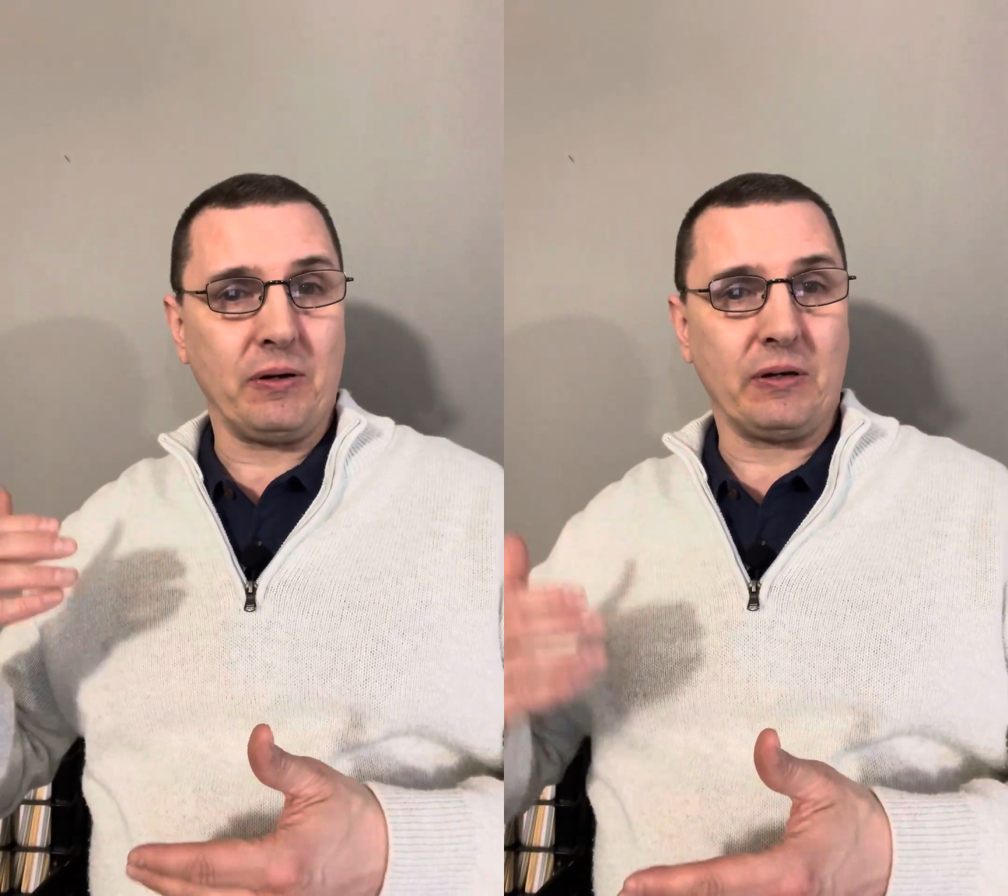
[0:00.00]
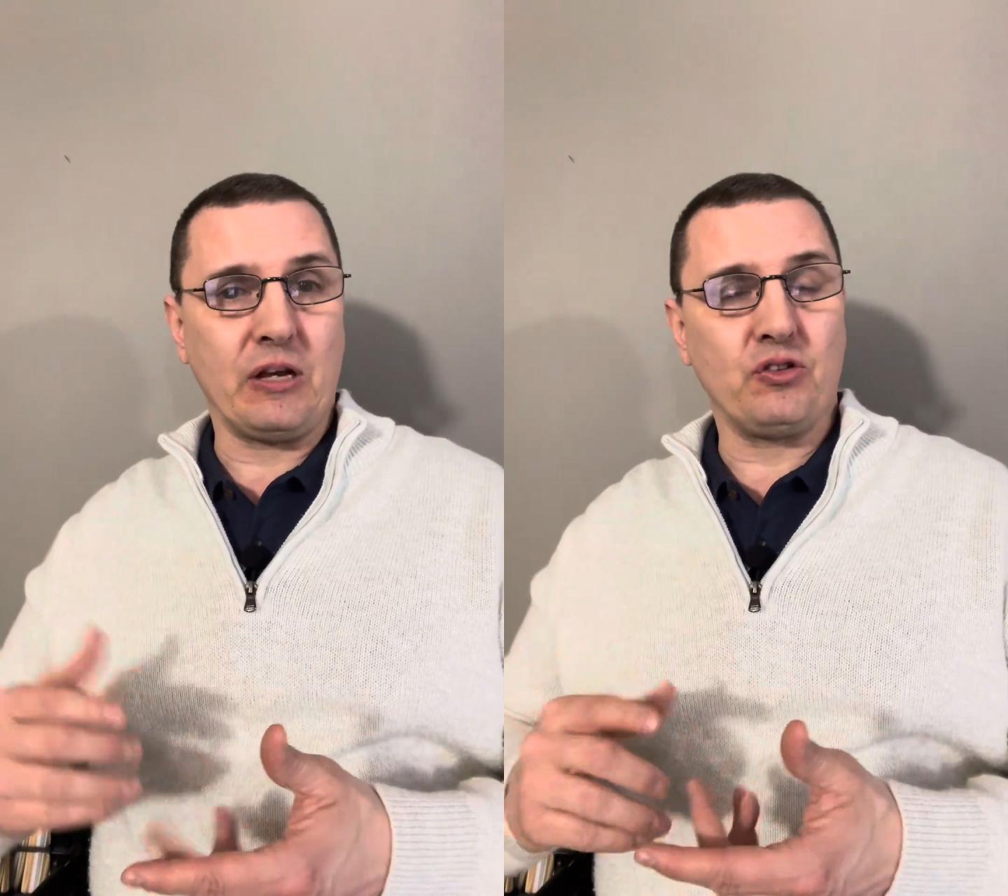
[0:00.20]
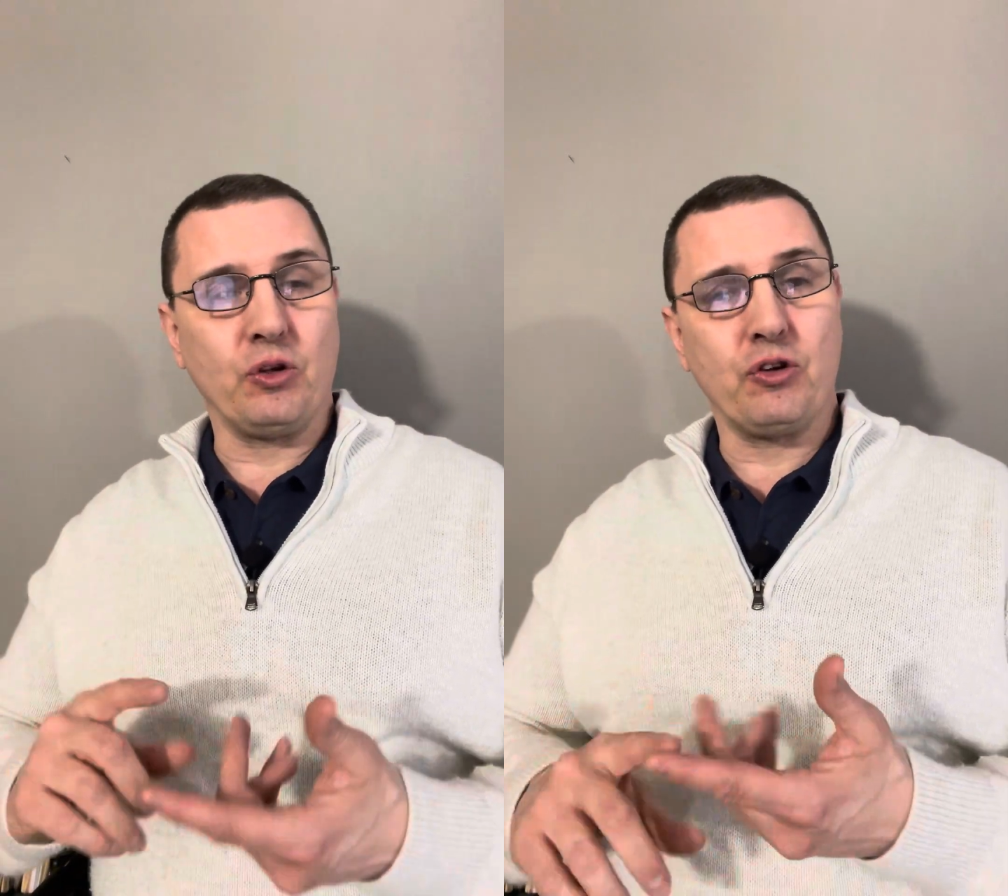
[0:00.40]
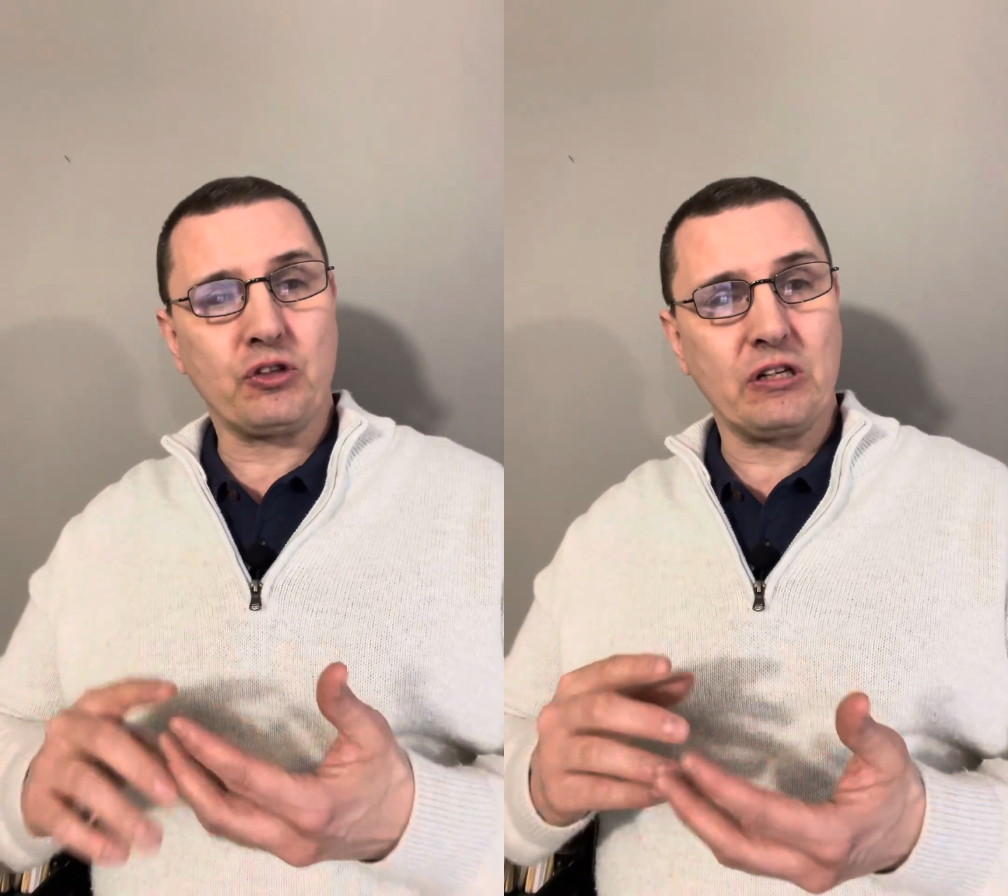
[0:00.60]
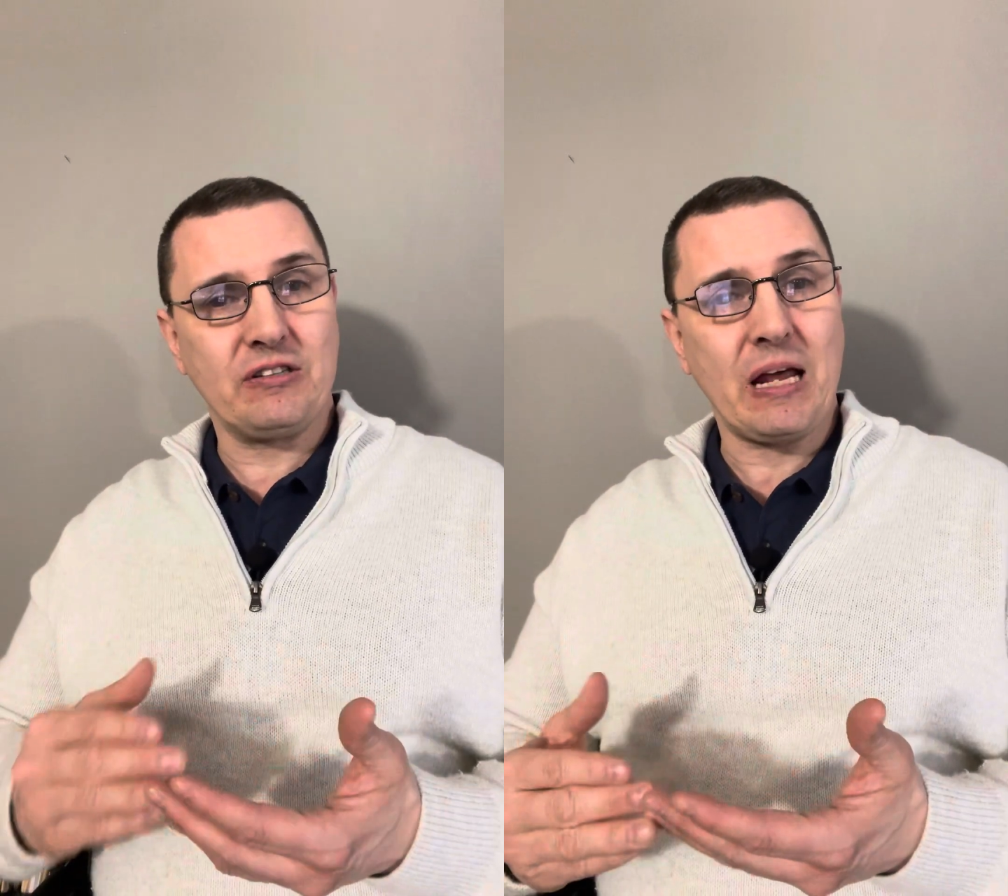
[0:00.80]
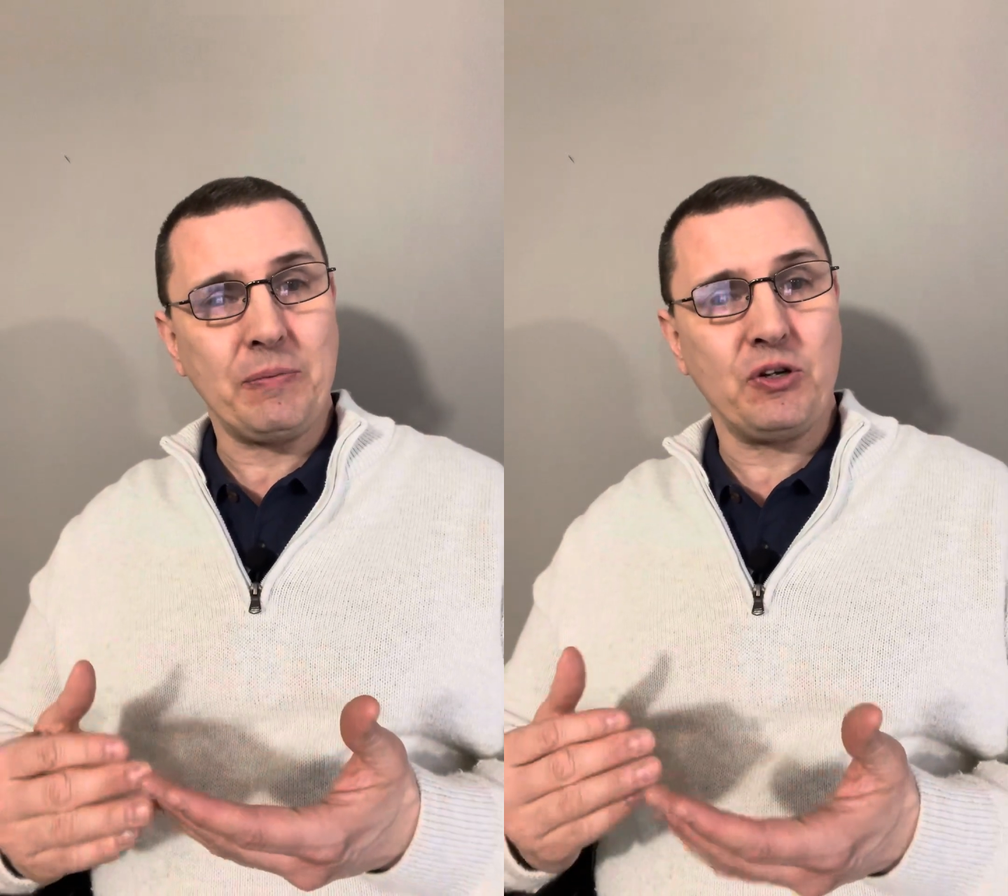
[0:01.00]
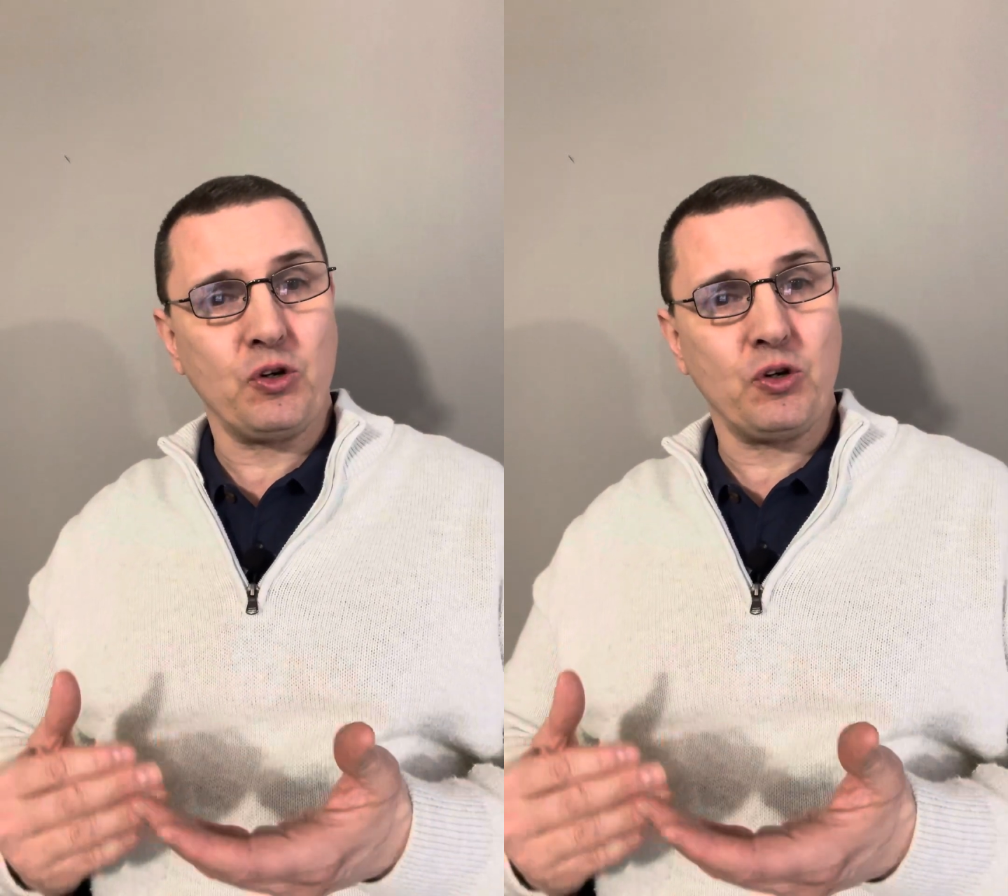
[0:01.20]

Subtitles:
Okay, so there's steps that you're